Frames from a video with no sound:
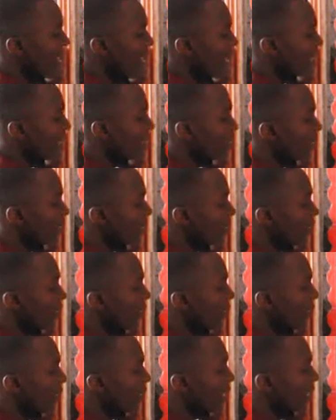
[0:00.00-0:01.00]
than.
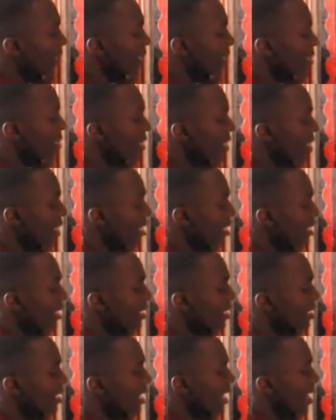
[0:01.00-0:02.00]
We can say
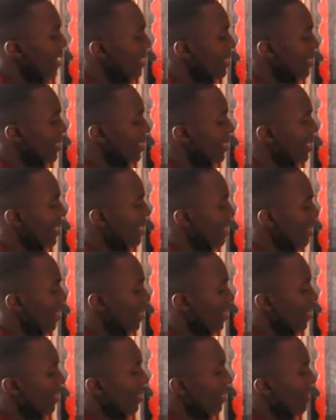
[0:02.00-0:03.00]
it's less
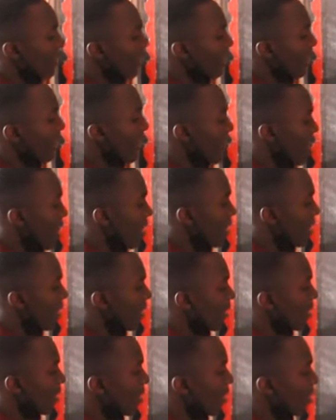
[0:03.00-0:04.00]
than
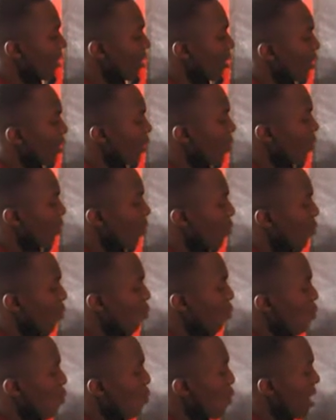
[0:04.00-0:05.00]

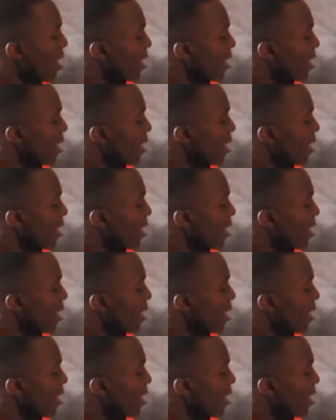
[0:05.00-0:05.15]
1